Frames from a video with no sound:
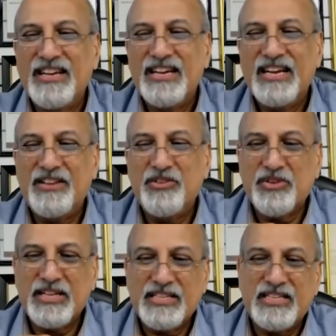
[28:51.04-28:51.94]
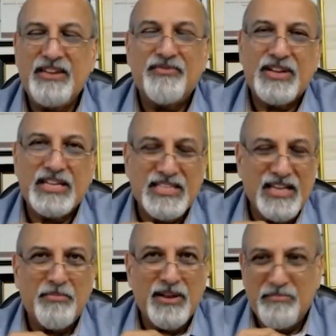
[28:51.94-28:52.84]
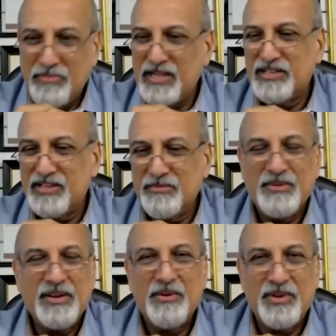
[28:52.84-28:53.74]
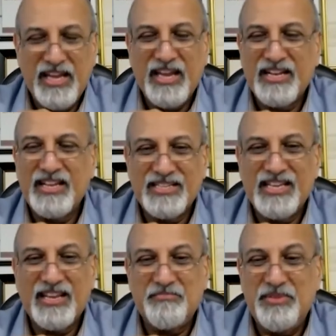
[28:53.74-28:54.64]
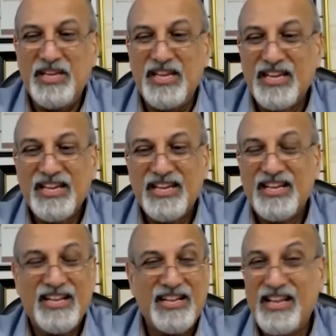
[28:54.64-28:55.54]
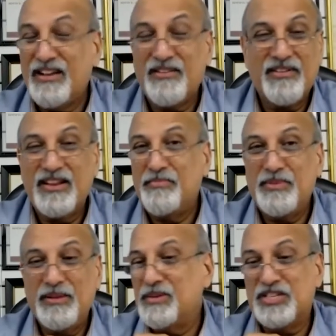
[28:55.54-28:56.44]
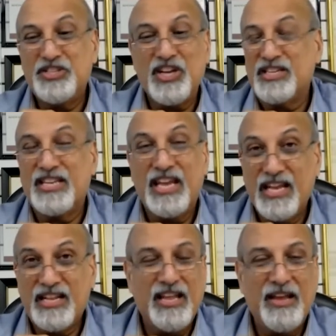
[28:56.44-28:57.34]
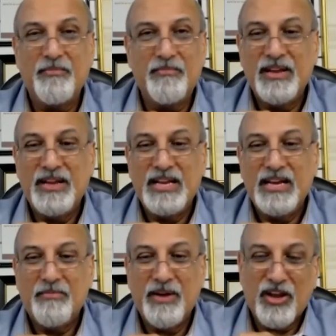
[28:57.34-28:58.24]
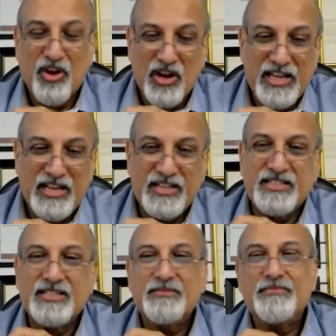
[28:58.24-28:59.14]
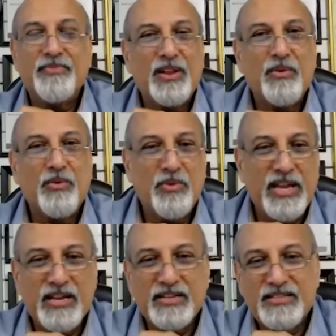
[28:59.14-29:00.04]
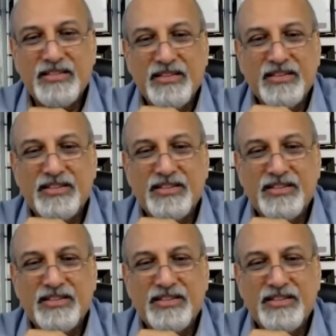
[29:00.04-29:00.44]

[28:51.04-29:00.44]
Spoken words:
And you can see, for example, in Belgium, when they had their second peak, that epidemic just hit them. My colleagues, we as the